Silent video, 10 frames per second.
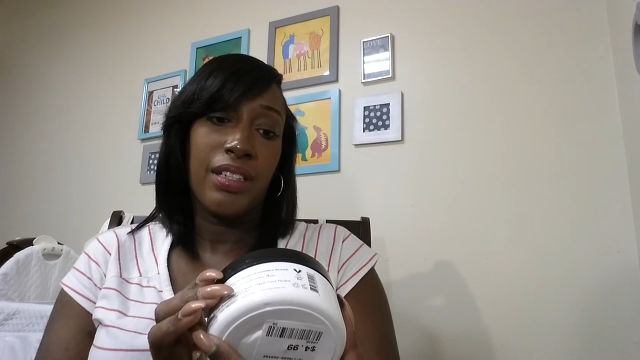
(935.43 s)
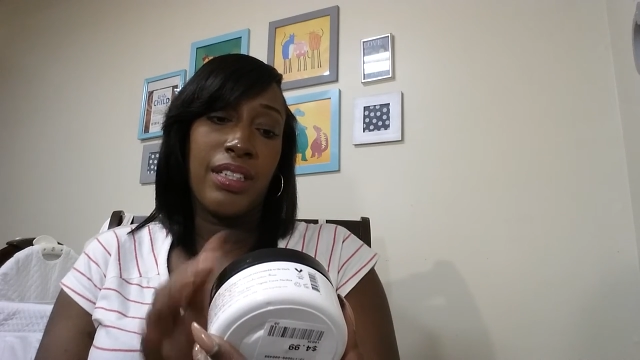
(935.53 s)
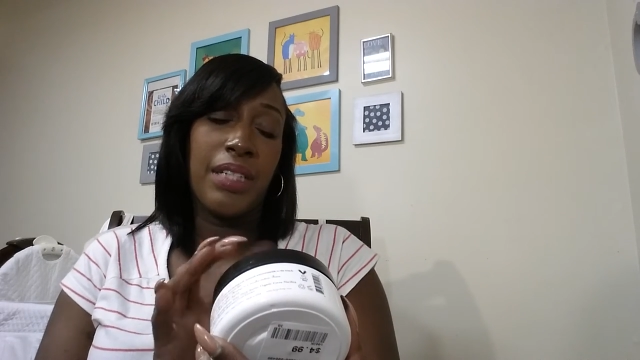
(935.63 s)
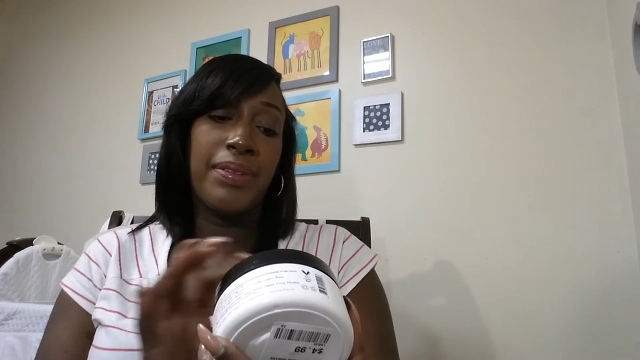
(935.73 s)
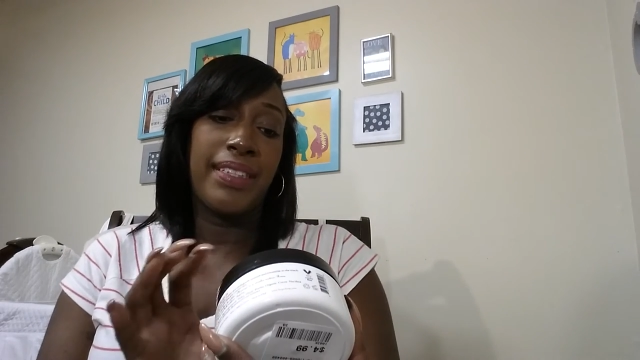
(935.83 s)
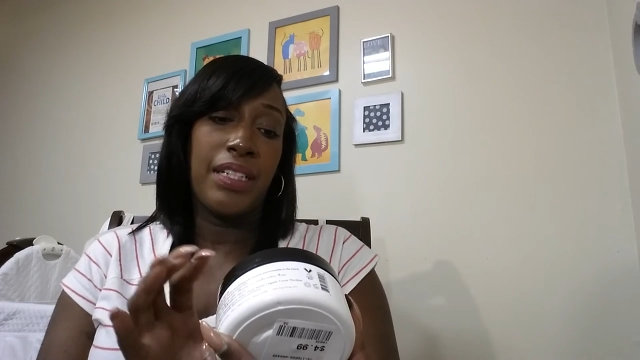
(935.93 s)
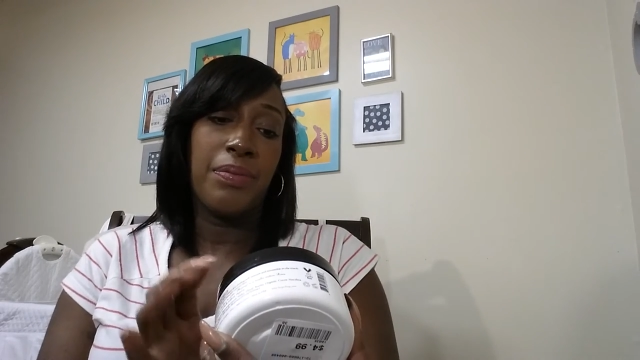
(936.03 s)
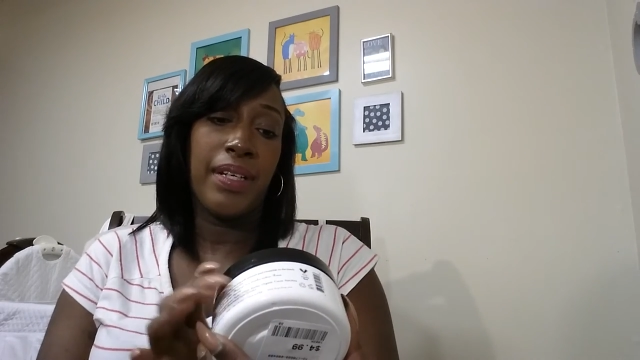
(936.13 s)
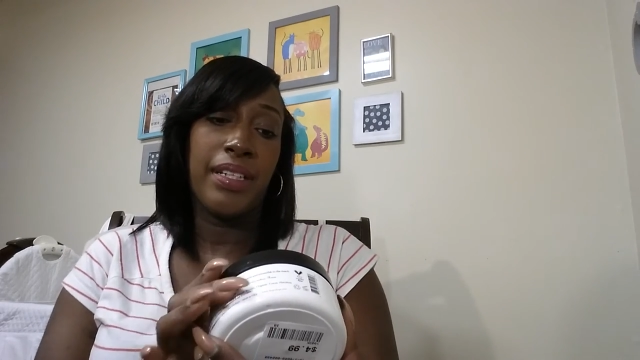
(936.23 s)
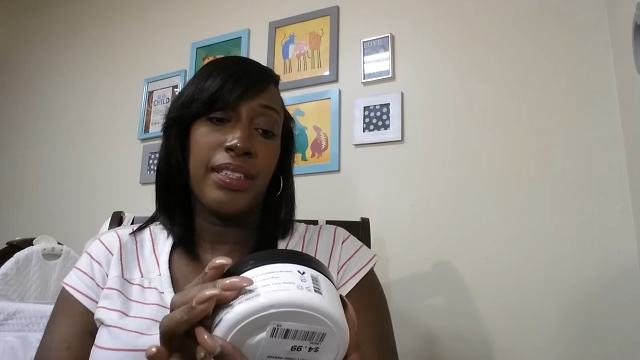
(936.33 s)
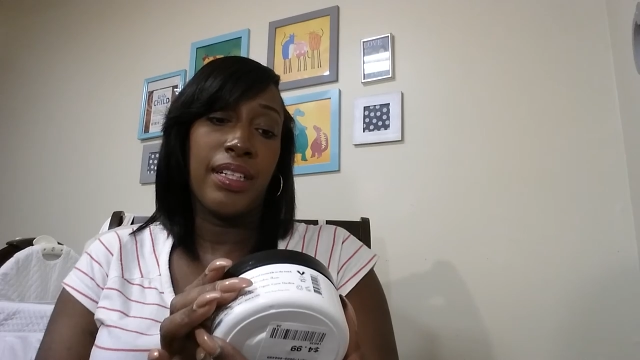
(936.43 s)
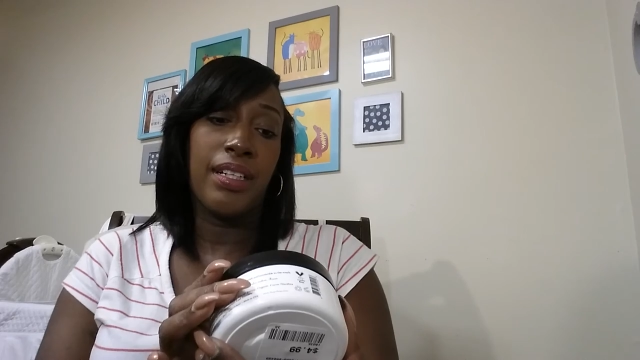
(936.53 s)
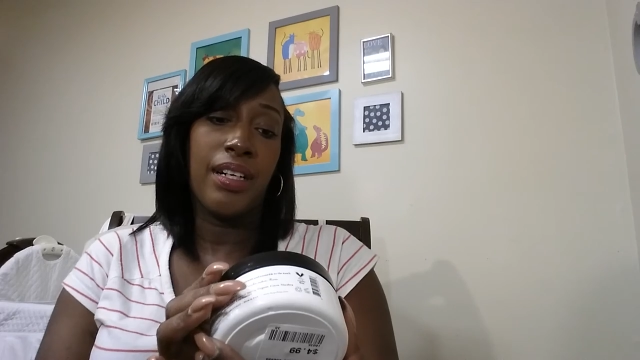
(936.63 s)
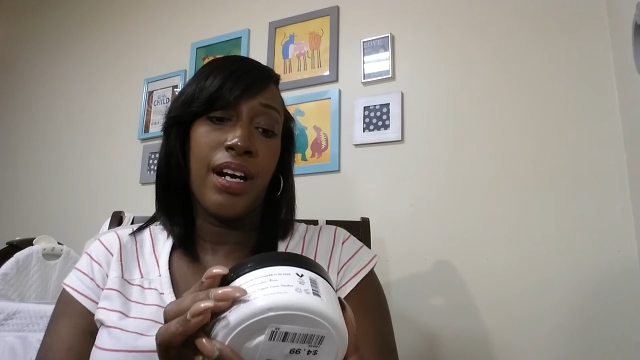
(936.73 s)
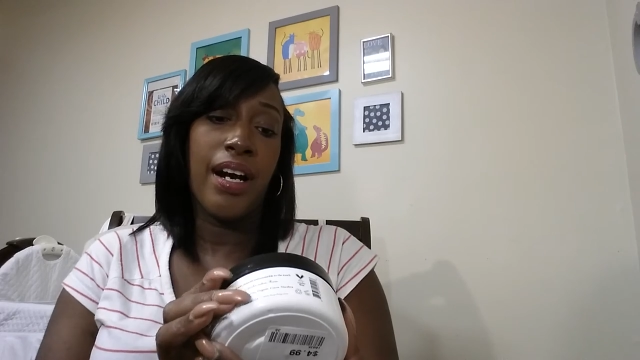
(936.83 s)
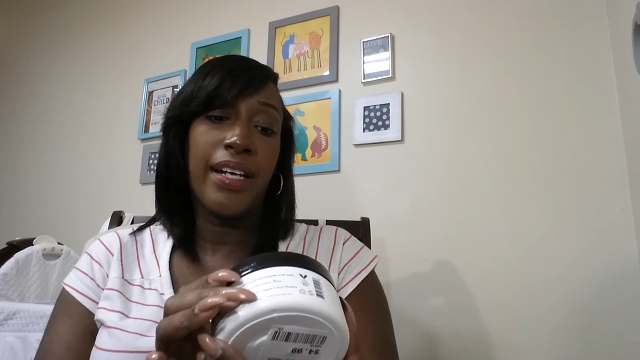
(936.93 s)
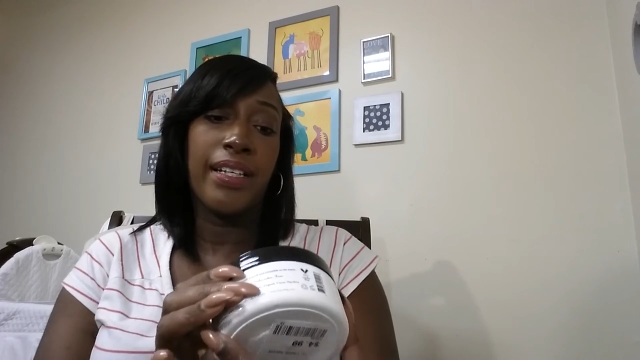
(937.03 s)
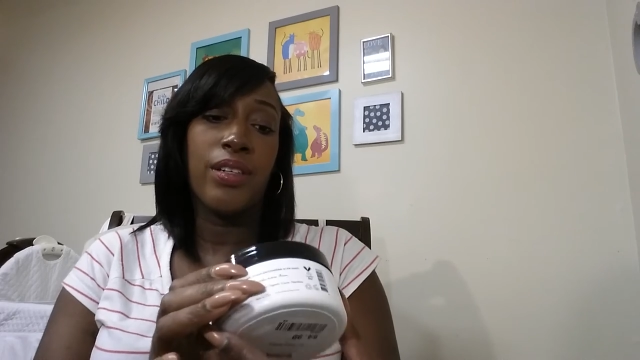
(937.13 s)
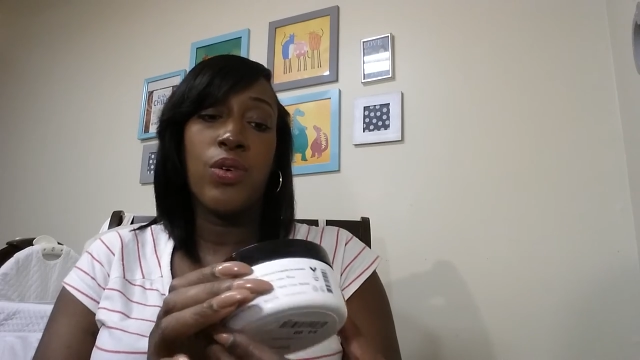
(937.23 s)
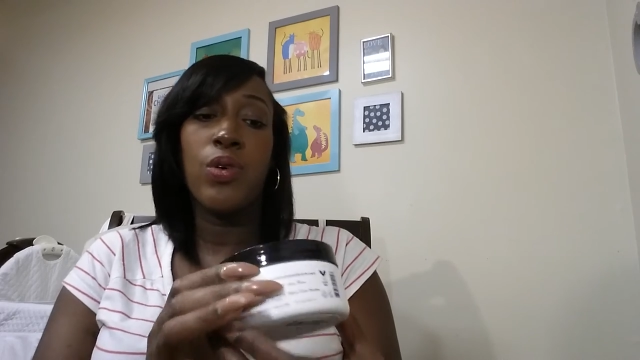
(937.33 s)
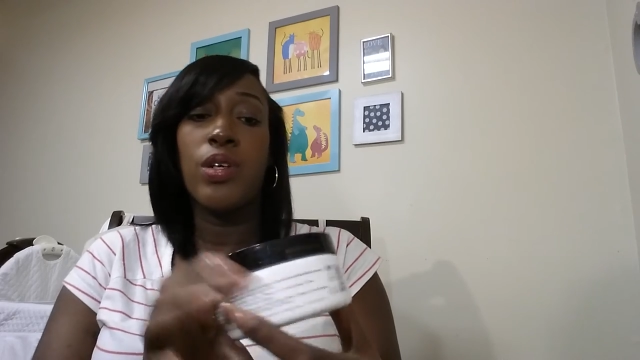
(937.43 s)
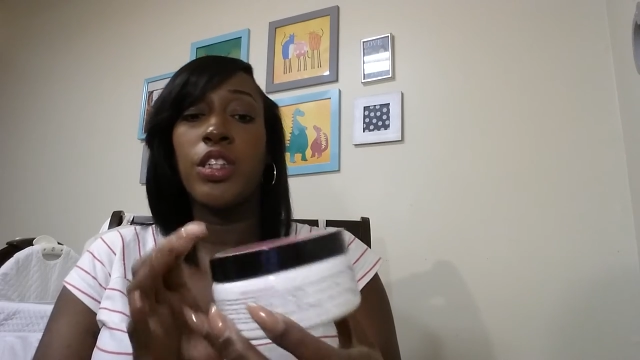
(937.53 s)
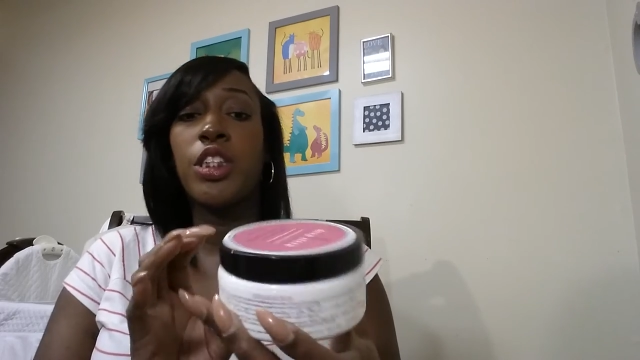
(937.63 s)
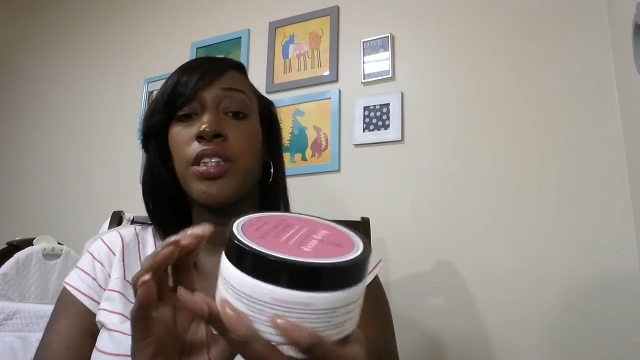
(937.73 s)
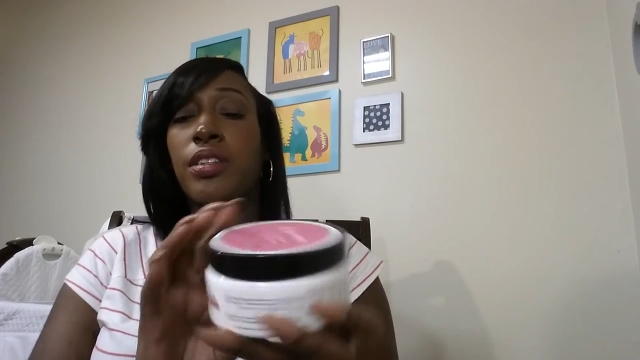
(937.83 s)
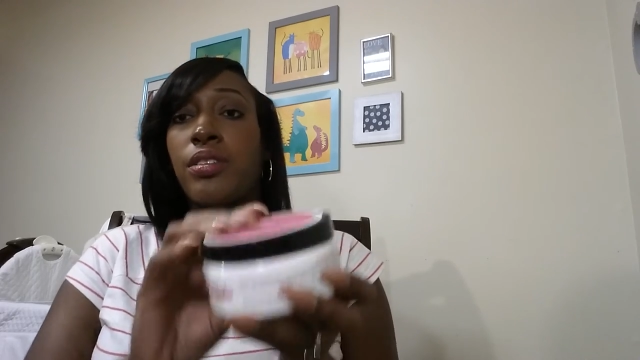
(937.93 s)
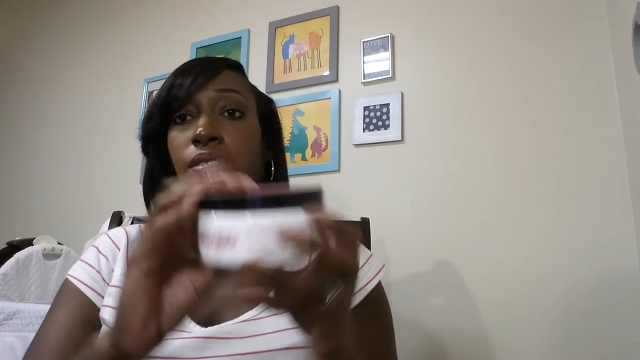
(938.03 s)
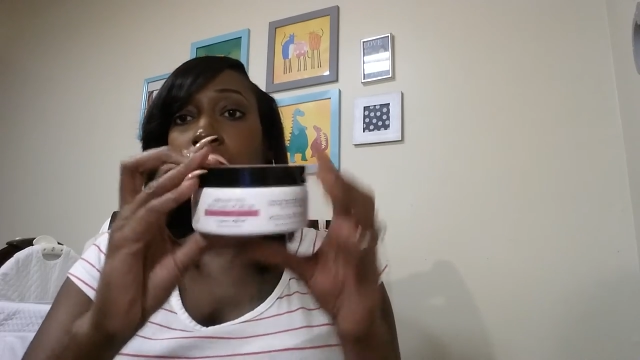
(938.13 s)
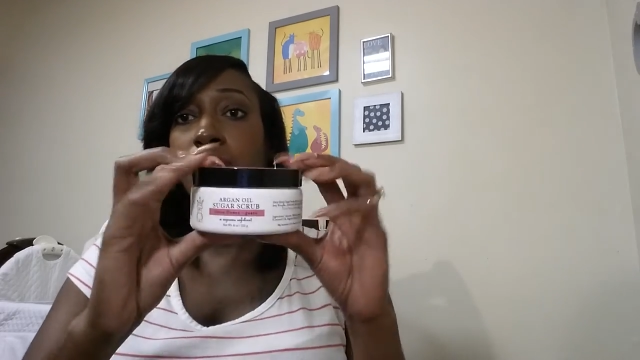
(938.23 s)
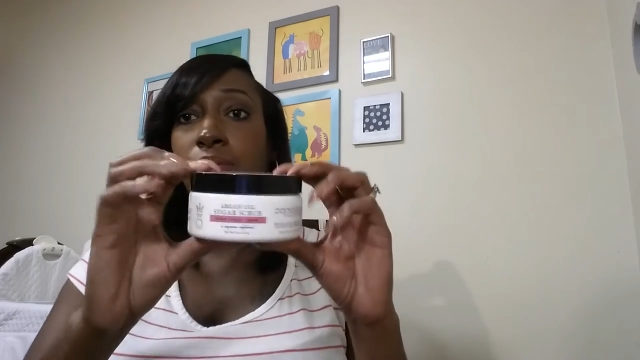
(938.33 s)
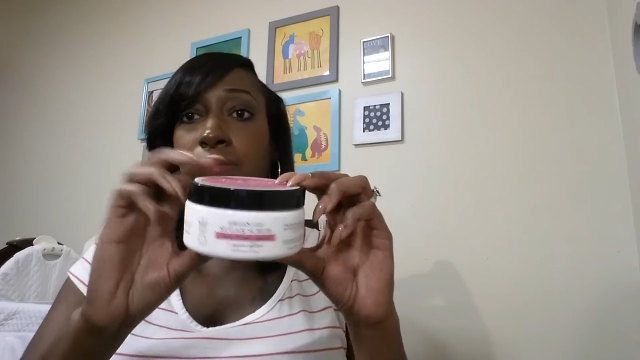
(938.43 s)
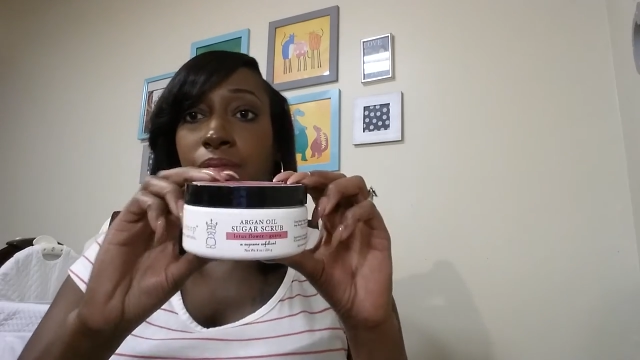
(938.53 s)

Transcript: Deep Steep, and it's a argan oil sugar scrub.